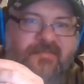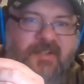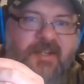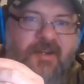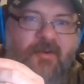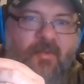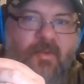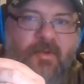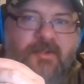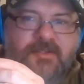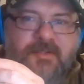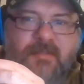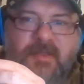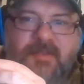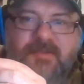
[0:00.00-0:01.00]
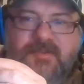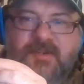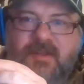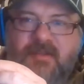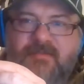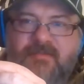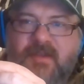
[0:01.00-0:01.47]
get a hold of some other
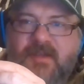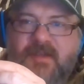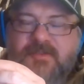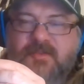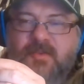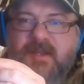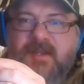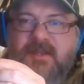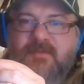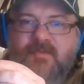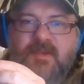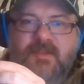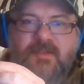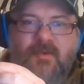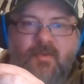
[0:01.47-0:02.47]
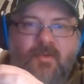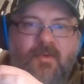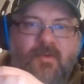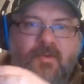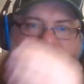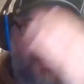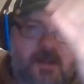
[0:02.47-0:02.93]
stuff uh, so I can read the
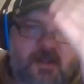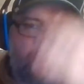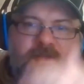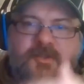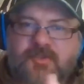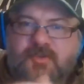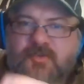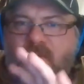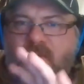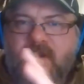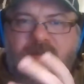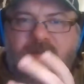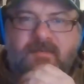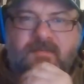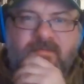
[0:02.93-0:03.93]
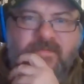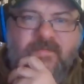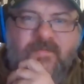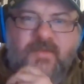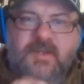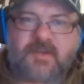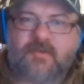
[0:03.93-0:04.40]
whole story and
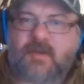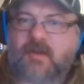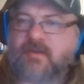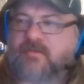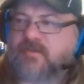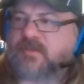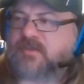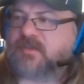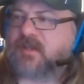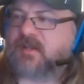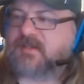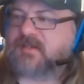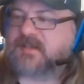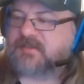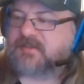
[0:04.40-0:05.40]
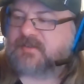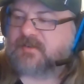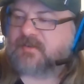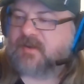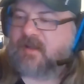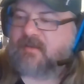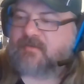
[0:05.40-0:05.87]
figure out if it's uh, decent
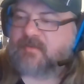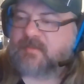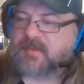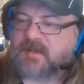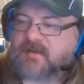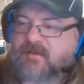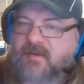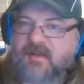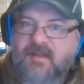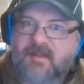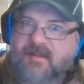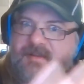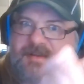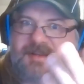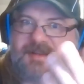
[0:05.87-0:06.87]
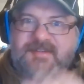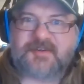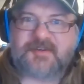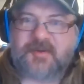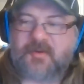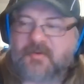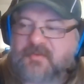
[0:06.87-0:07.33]
or not from there. Again,
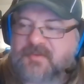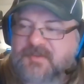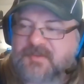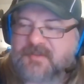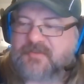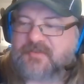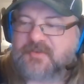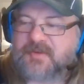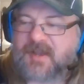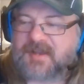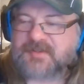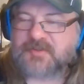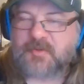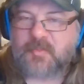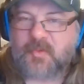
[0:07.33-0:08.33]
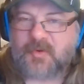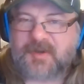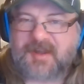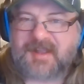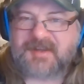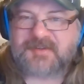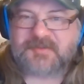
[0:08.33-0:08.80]
you know, if, if you guys know more
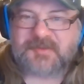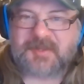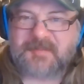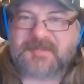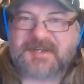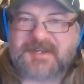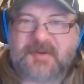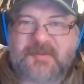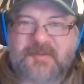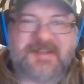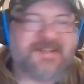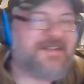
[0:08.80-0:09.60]
than I do, let me know